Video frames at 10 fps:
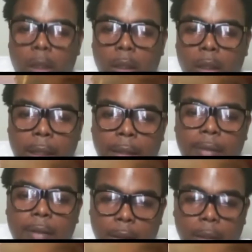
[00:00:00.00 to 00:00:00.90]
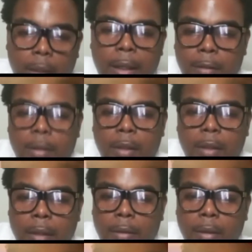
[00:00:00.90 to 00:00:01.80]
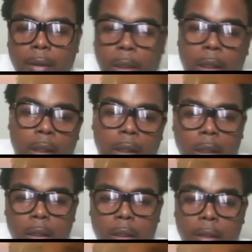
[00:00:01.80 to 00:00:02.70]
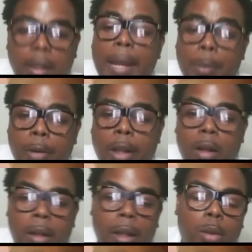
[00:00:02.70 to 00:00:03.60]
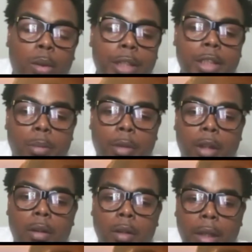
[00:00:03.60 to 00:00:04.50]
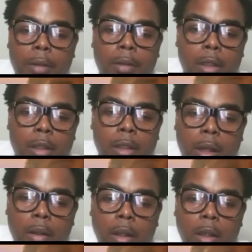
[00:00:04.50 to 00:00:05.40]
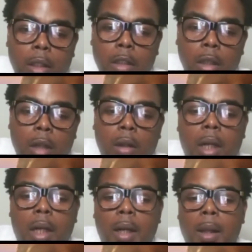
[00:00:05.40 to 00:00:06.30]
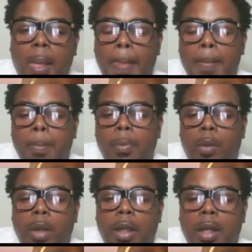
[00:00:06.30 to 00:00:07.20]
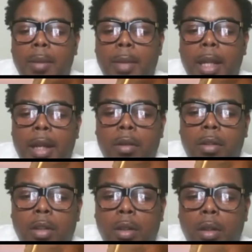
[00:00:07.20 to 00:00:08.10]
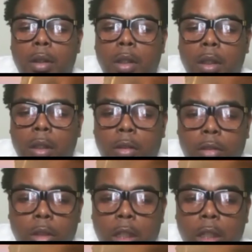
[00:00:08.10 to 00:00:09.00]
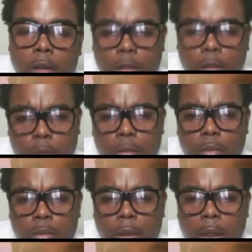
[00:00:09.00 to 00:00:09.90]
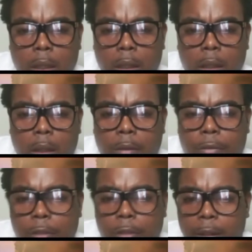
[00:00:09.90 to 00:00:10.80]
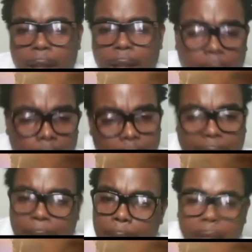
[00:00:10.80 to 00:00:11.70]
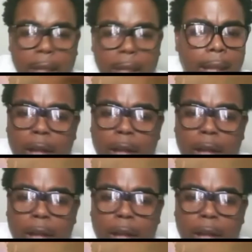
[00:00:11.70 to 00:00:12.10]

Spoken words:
Excellent way to elaborate on that question, bro. Like real talk. When it comes down to the studio, do you freestyle off the top of the head?